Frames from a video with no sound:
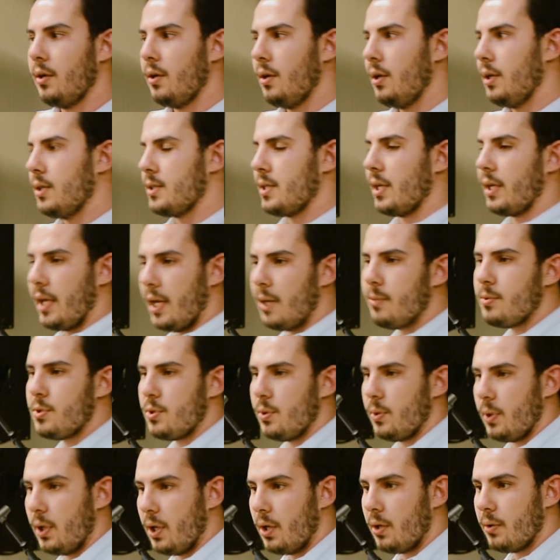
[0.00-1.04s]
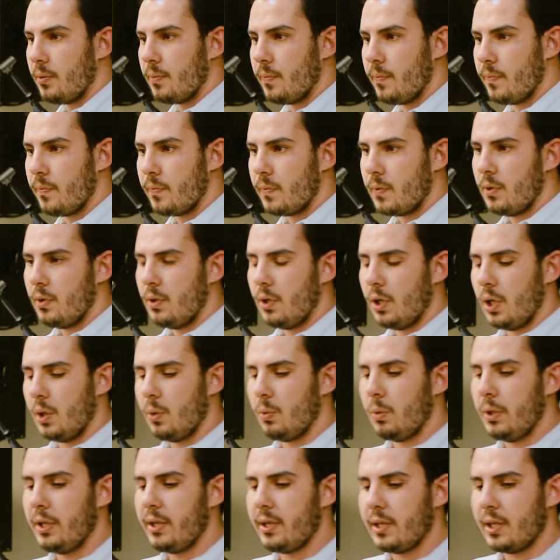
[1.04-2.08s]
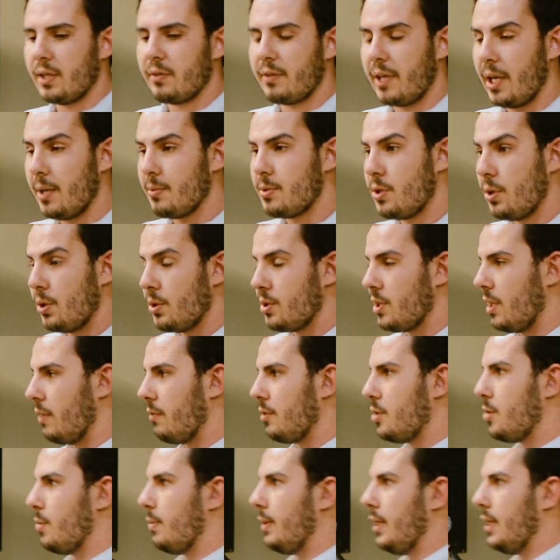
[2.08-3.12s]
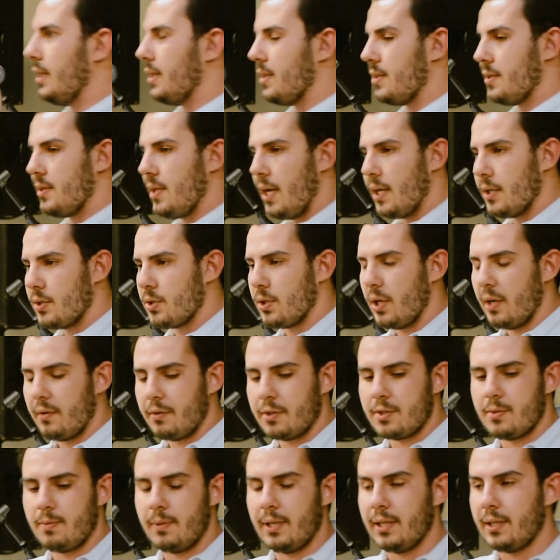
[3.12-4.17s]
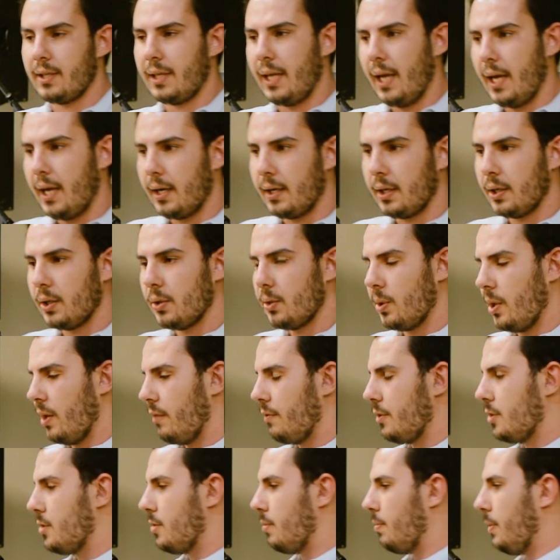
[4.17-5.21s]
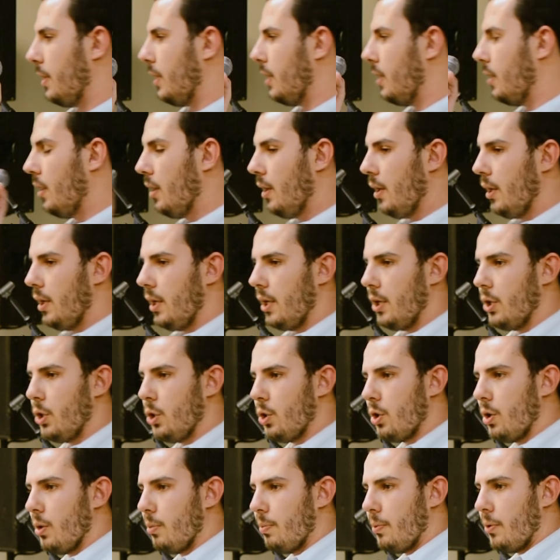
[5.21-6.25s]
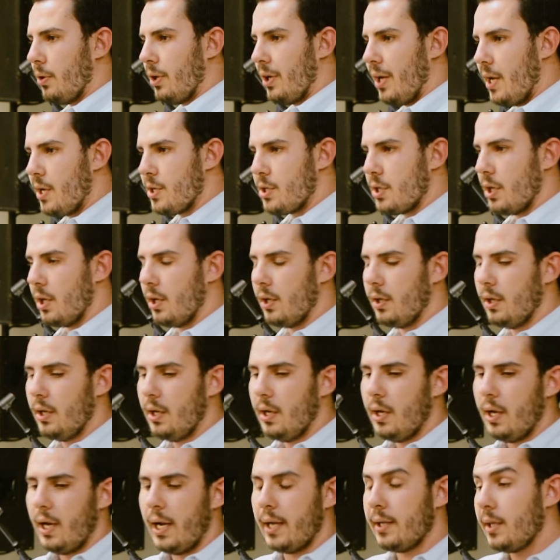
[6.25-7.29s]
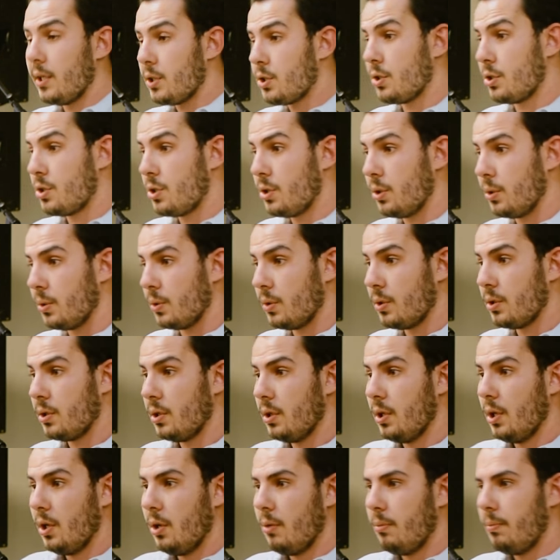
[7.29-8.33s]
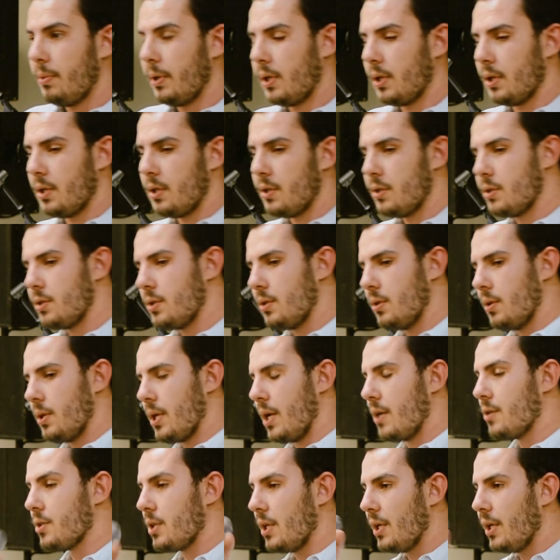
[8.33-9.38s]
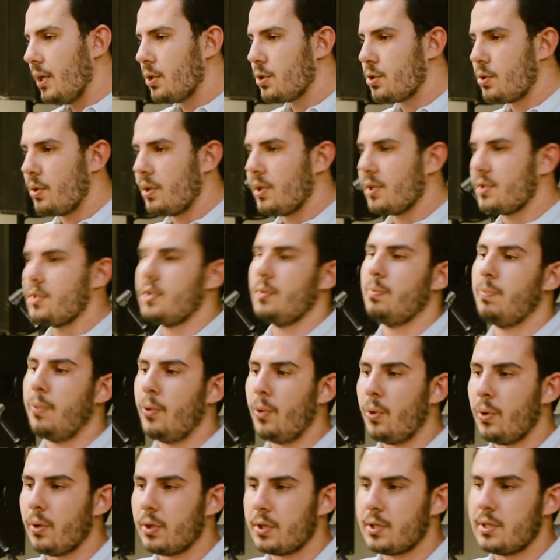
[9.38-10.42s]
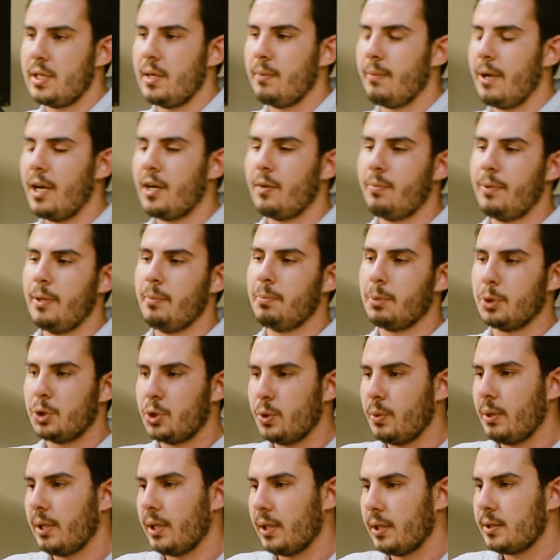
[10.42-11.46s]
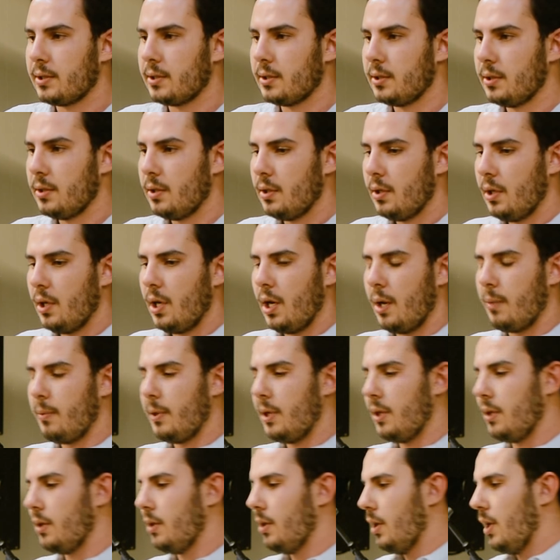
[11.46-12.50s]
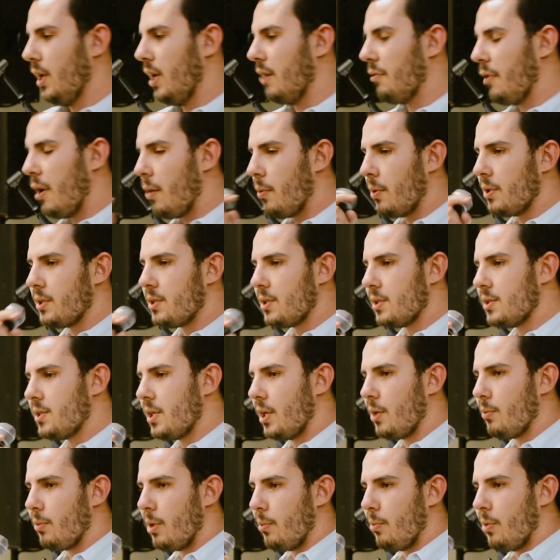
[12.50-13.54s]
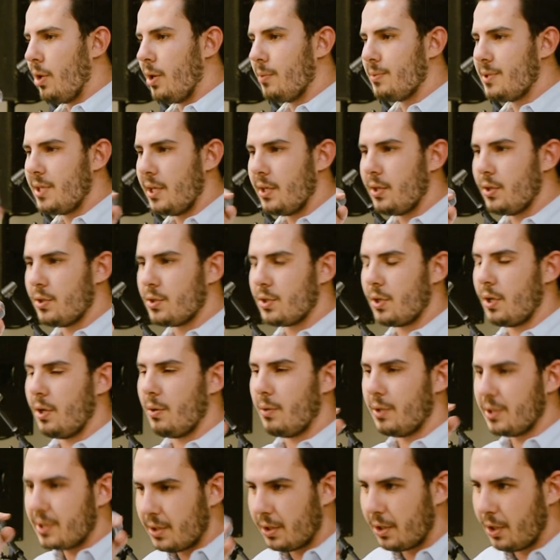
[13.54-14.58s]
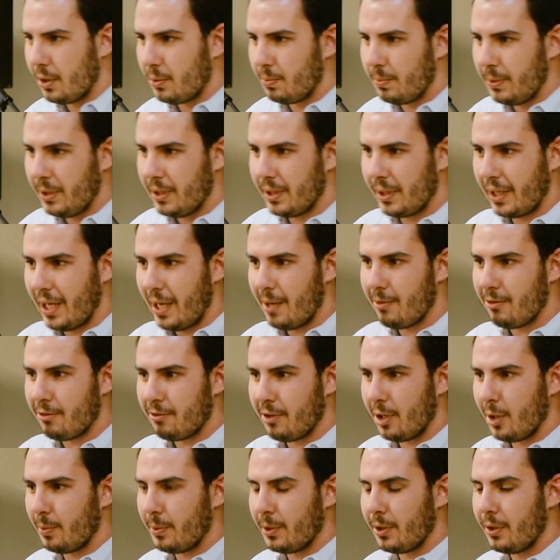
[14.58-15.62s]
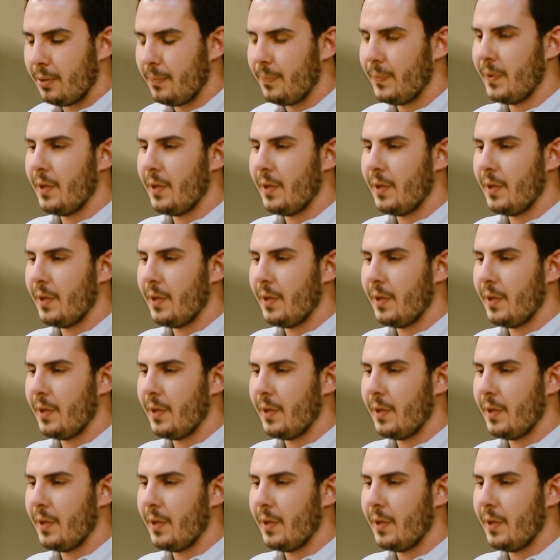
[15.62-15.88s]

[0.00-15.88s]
is a game studio. You know, we think of game studios having to be in the States, or having to be in Canada, or having to be in Europe or in Asia. And that's the truth, because there's an industry that supports the amount of people doing it. I mean, if I wanted to tell my mom 10 years ago I wanted to go be a game developer,